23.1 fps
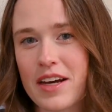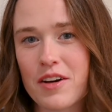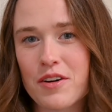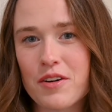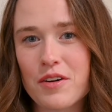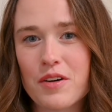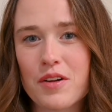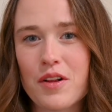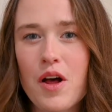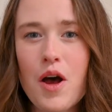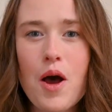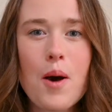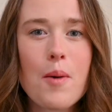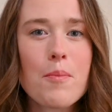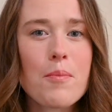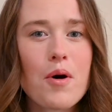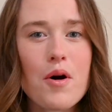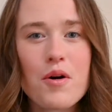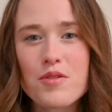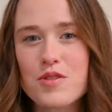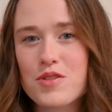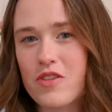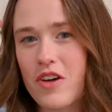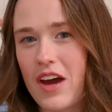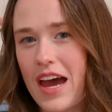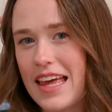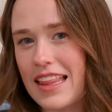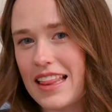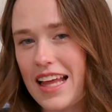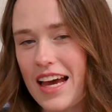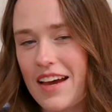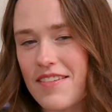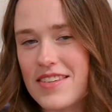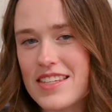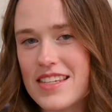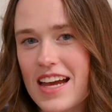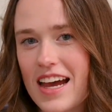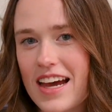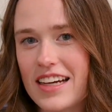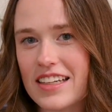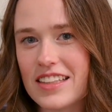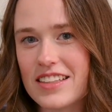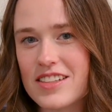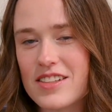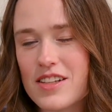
whole post-grad lifestyle.